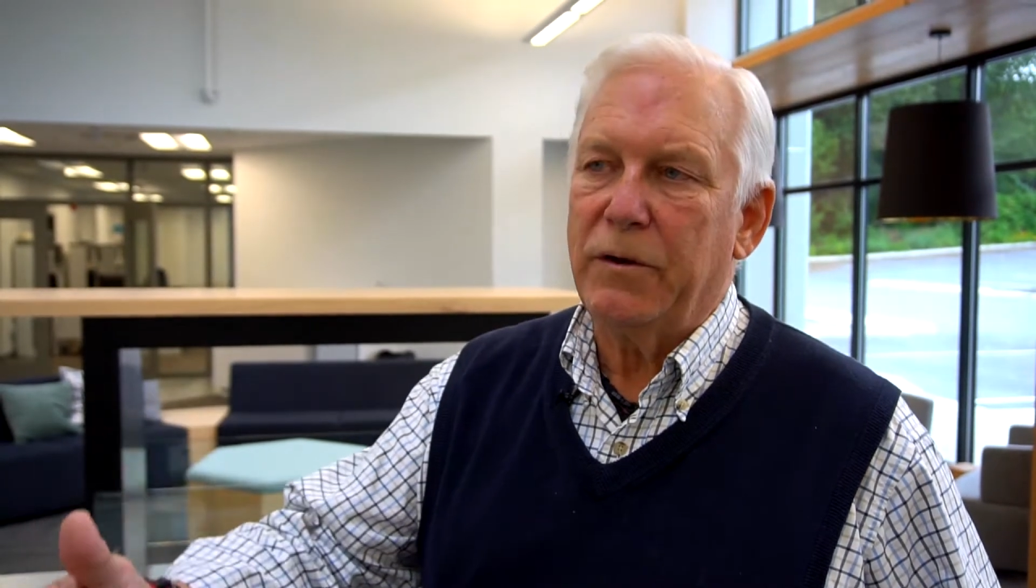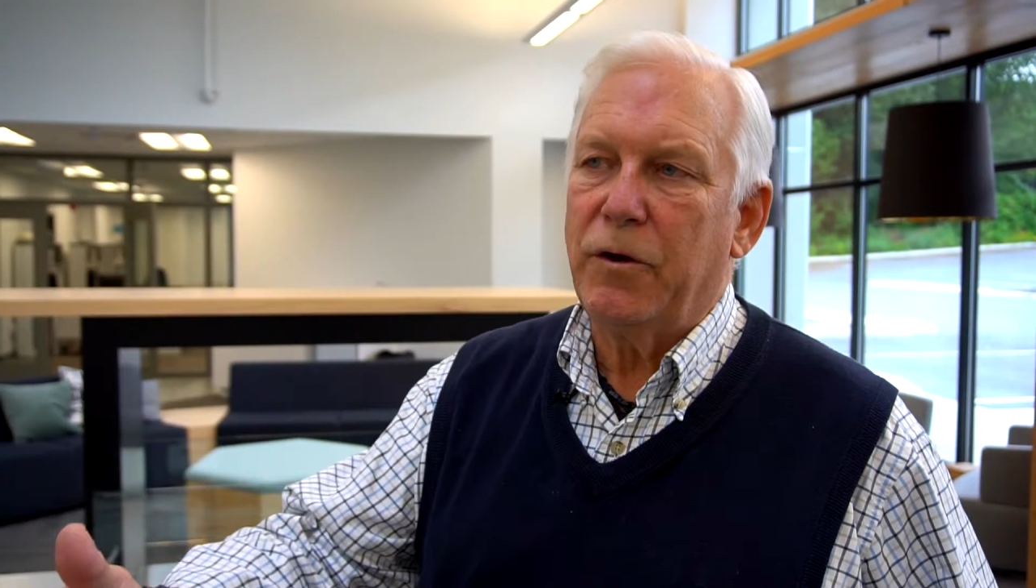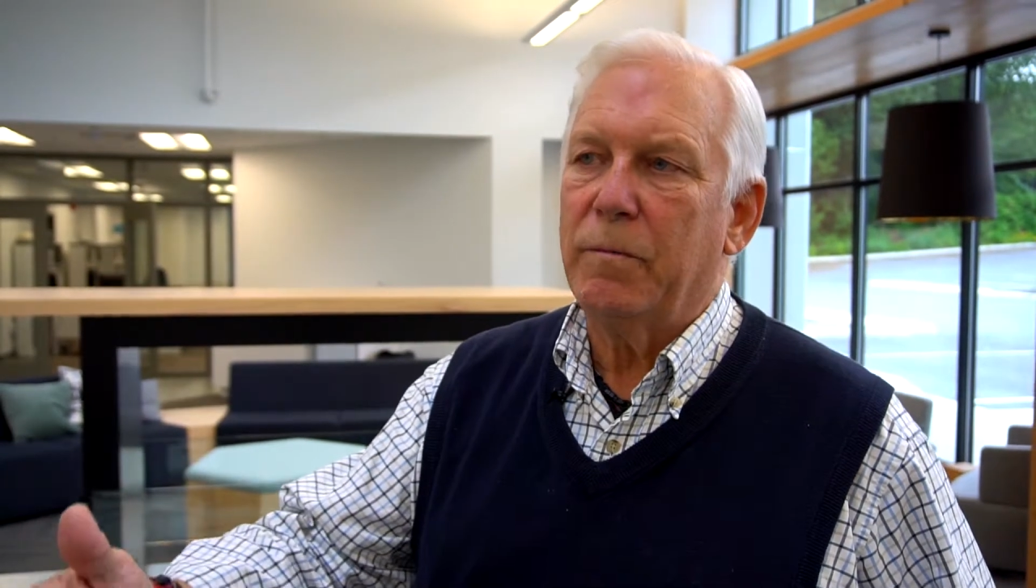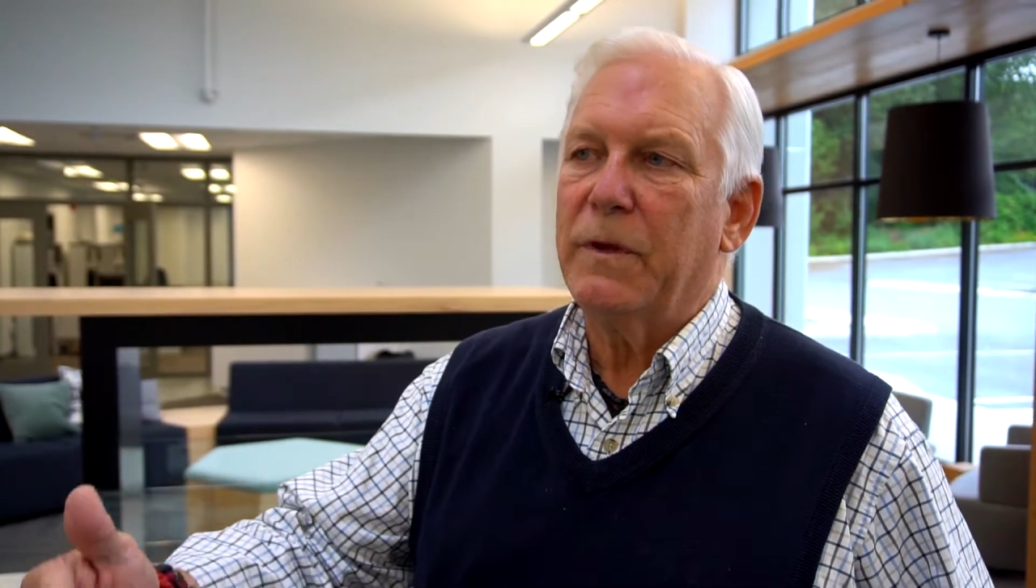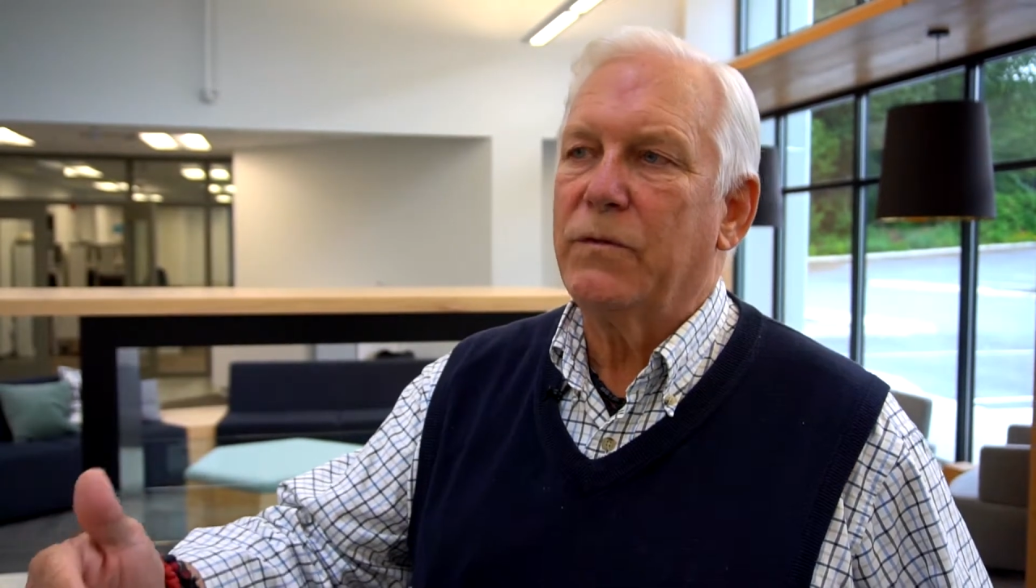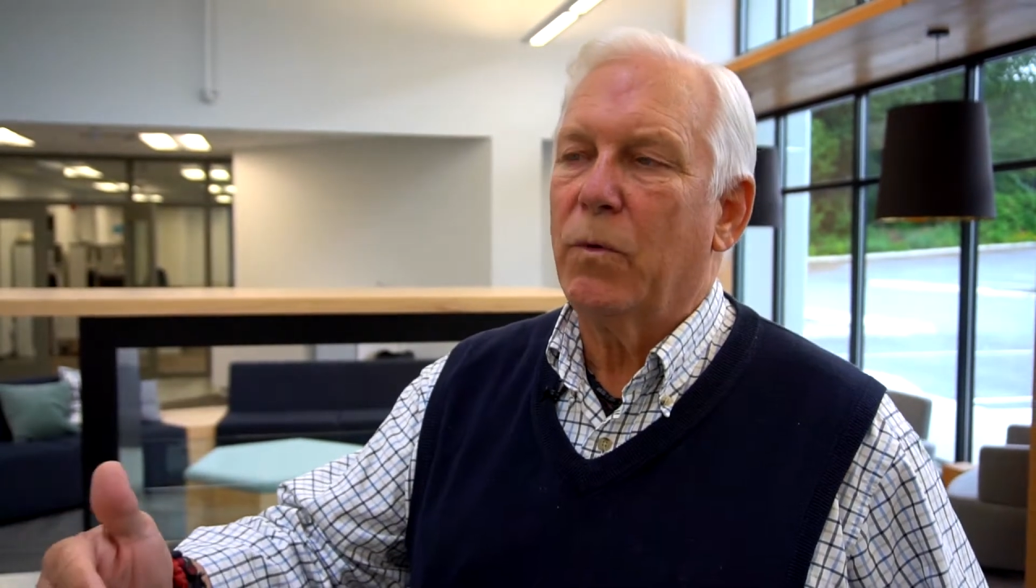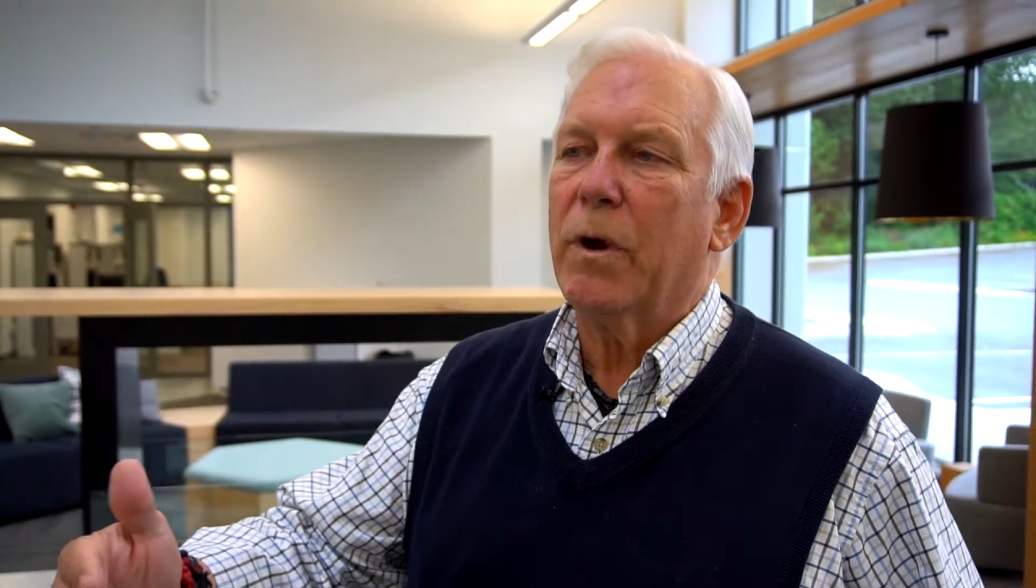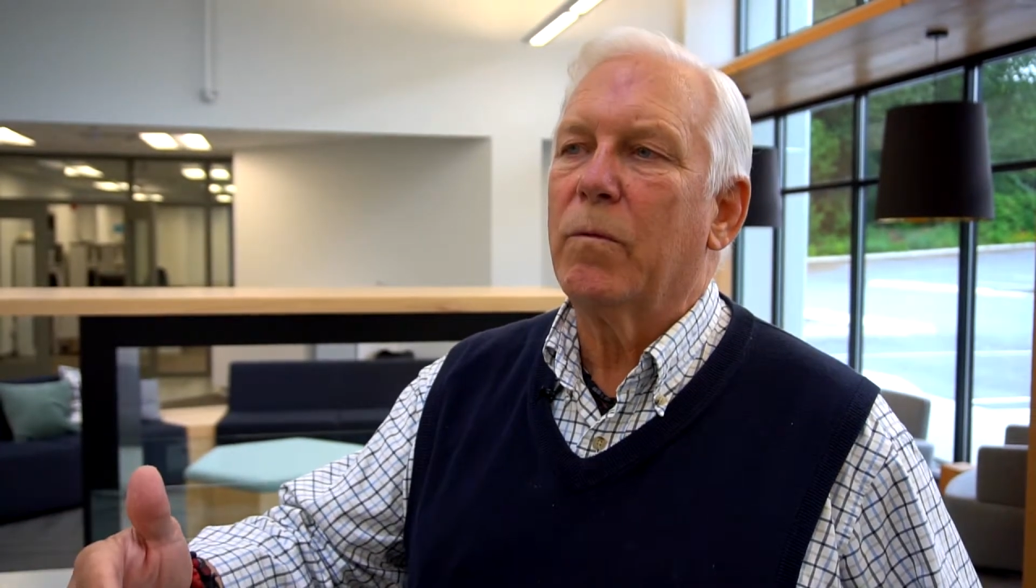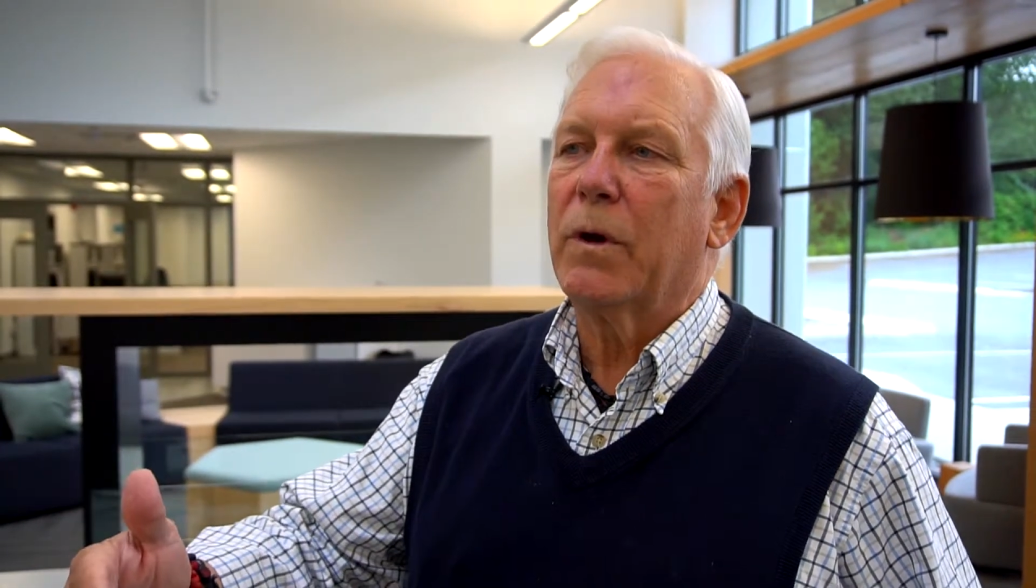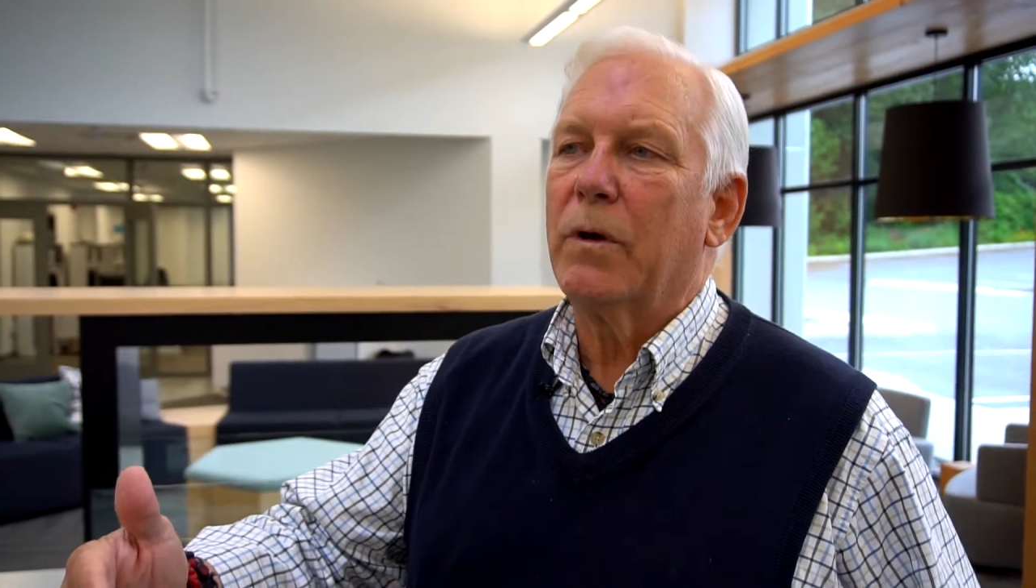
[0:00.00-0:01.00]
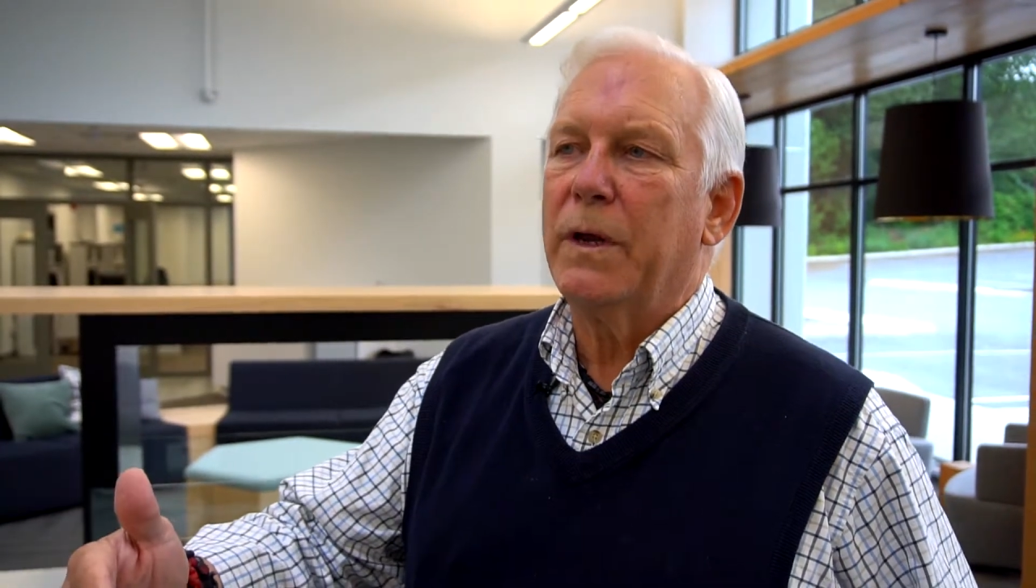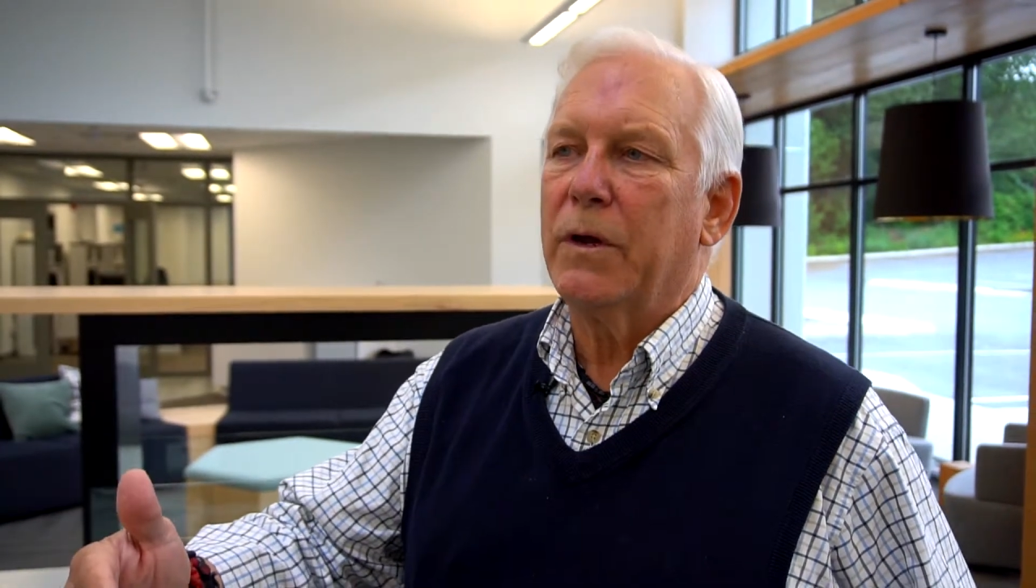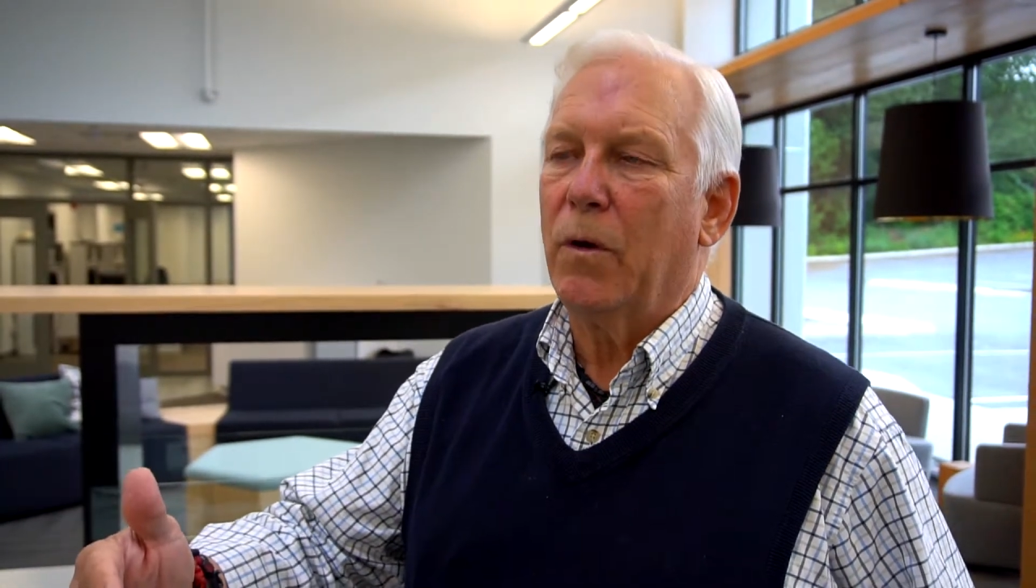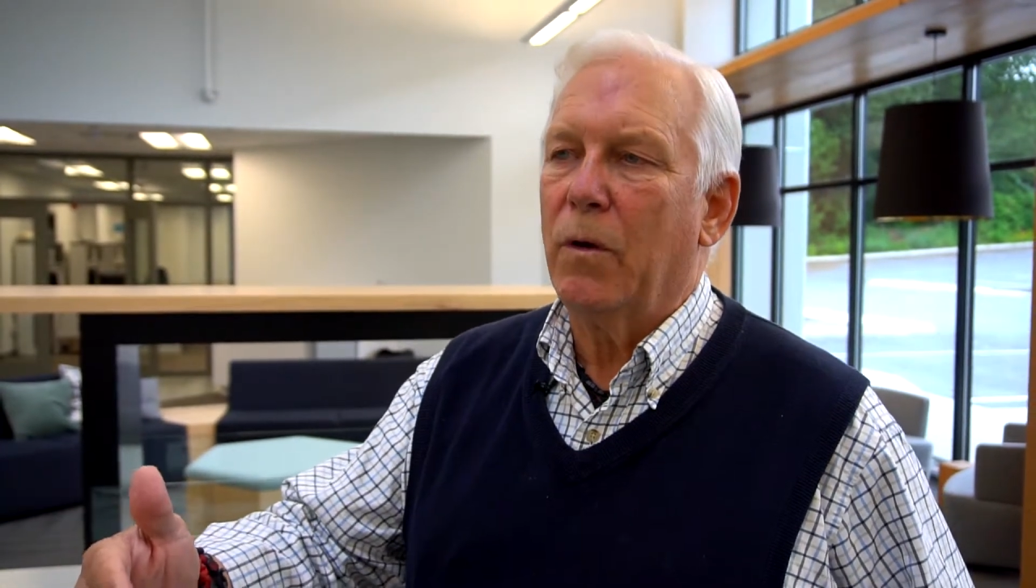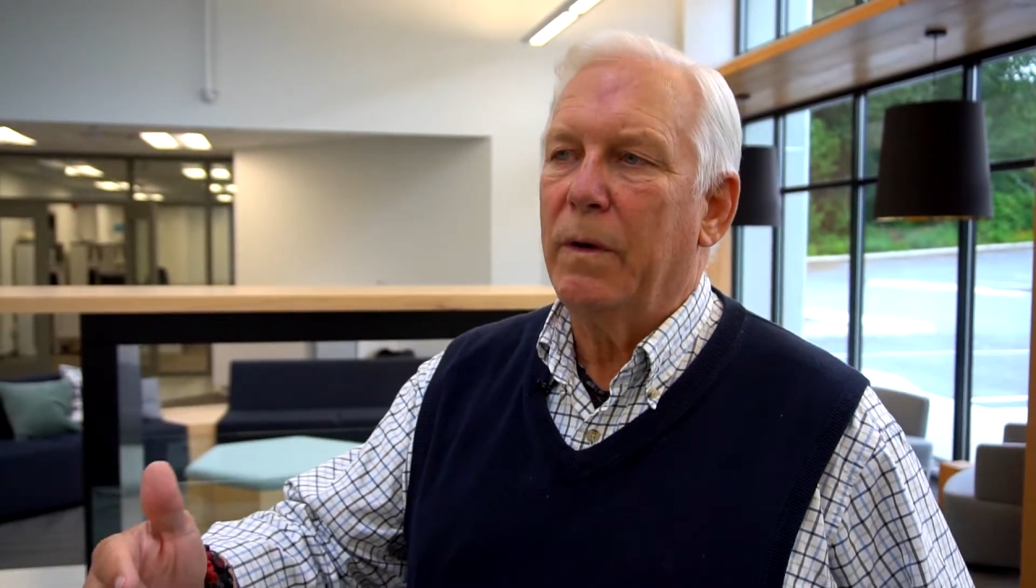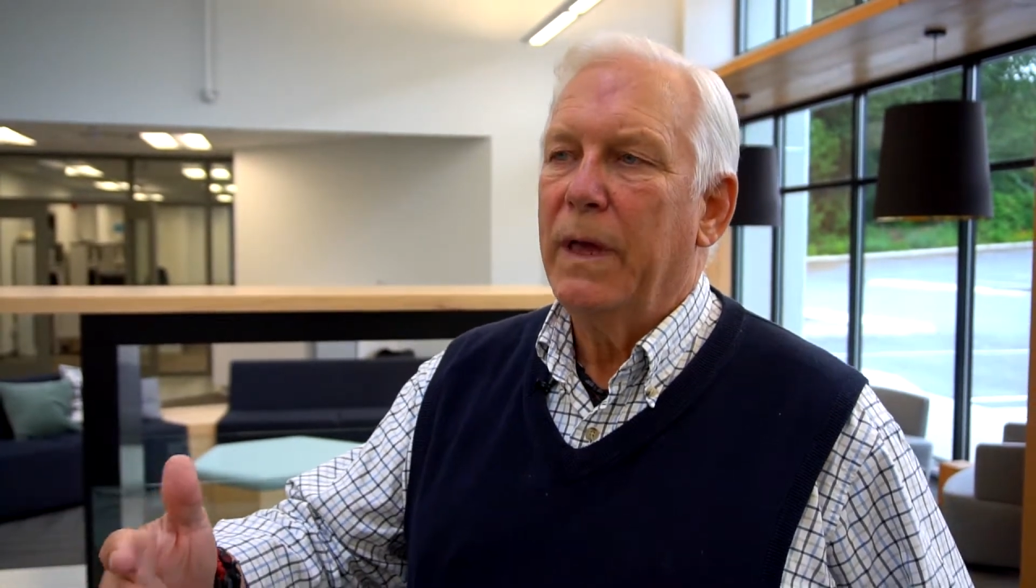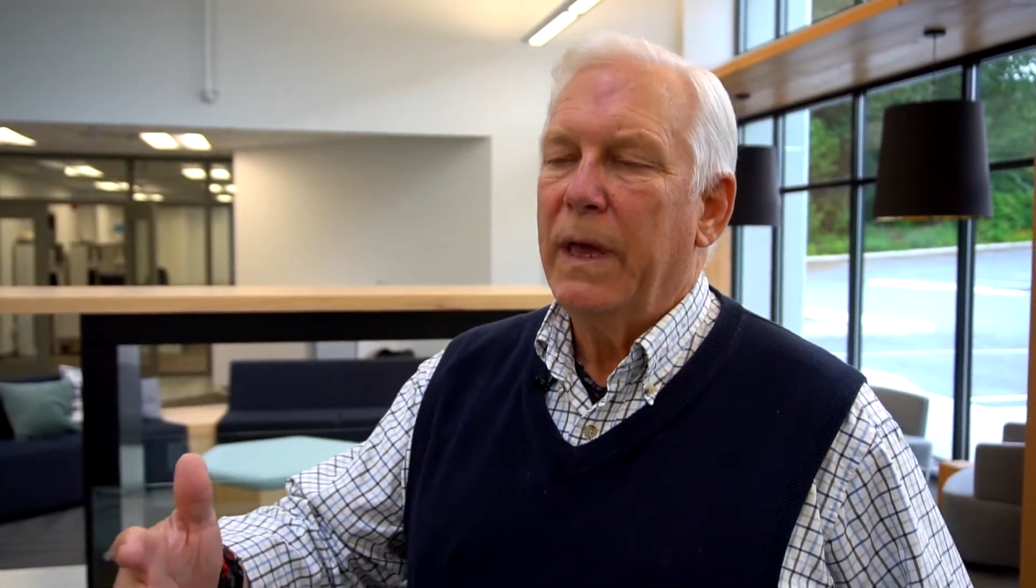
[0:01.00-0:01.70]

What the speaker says: determines where we're going to go.